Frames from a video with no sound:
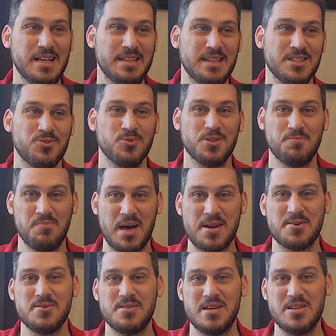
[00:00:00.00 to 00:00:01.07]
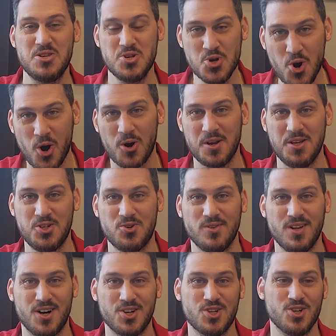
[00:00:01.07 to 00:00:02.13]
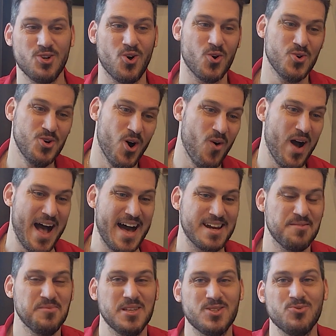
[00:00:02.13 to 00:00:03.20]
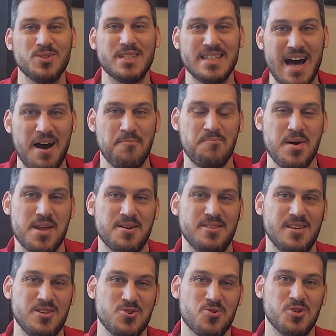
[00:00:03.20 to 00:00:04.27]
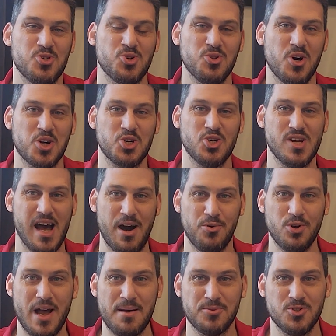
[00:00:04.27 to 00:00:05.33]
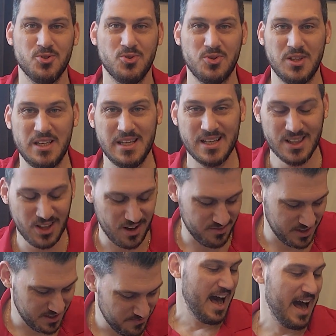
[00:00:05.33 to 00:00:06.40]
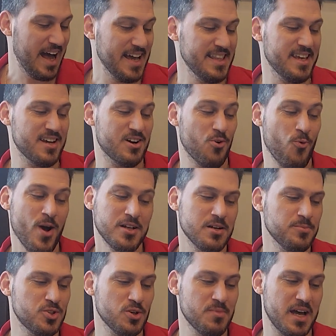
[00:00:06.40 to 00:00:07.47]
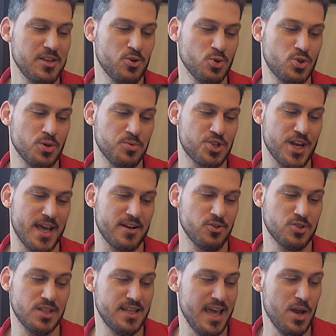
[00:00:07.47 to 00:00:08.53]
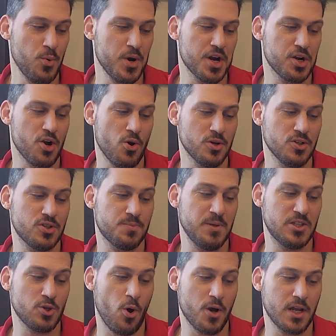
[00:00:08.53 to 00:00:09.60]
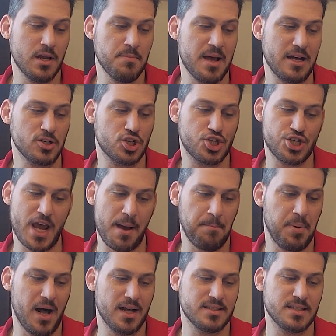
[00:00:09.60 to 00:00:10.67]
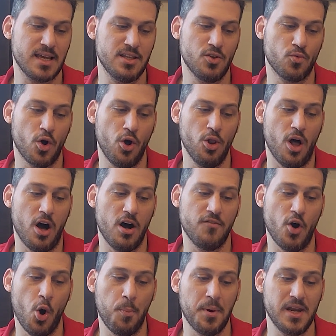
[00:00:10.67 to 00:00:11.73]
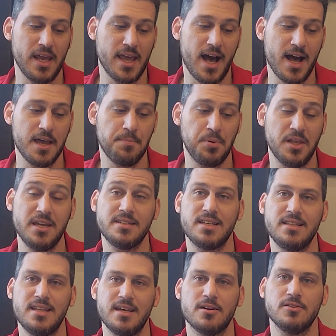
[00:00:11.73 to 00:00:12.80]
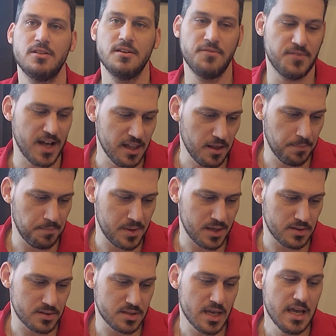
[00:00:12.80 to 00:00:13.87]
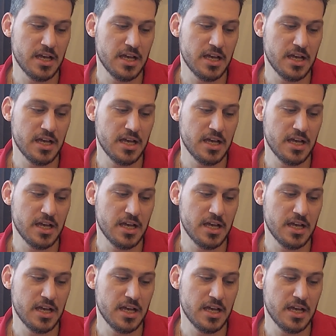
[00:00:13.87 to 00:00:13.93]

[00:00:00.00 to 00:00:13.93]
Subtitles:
this was better than your introduction, or no, Adam, this was not better than your introduction. I would absolutely love it. Hi there, and welcome to my YouTube channel. Today we are going to be talking about chatbots and the role of OpenAI plays in their development.